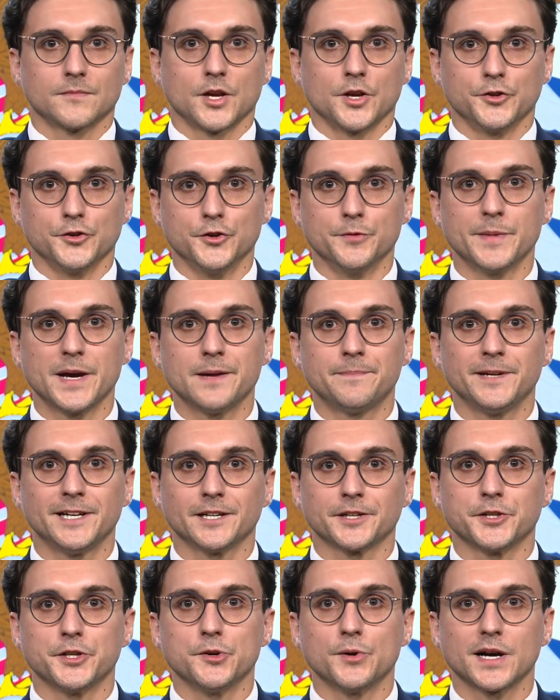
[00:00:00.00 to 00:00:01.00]
You may be a
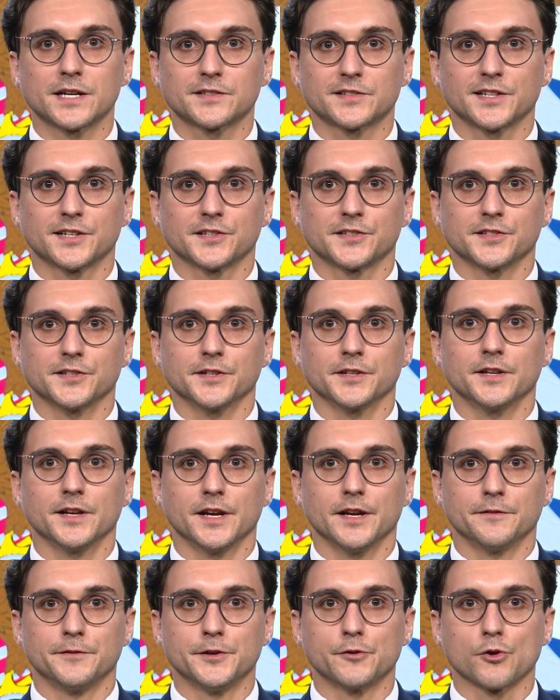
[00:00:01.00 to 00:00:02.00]
U.S. citizen
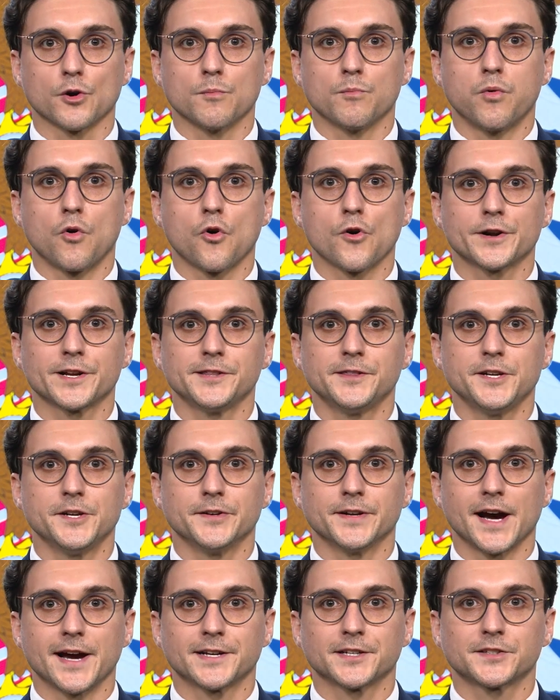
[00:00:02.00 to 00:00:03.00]
if you were born in the
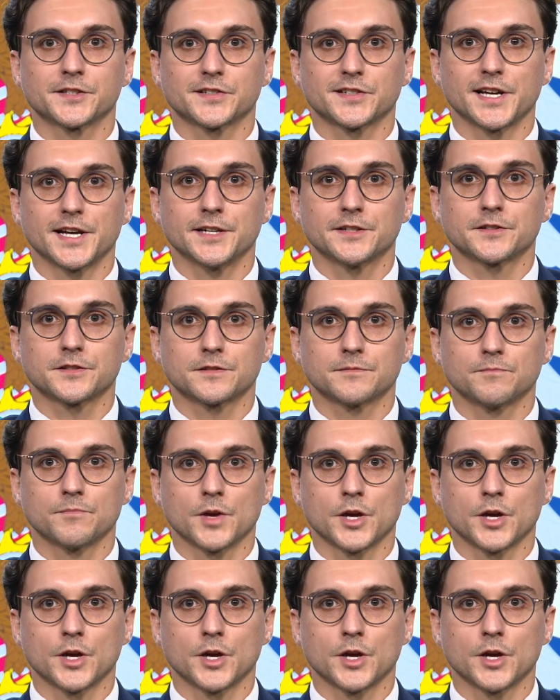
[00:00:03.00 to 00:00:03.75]
United States,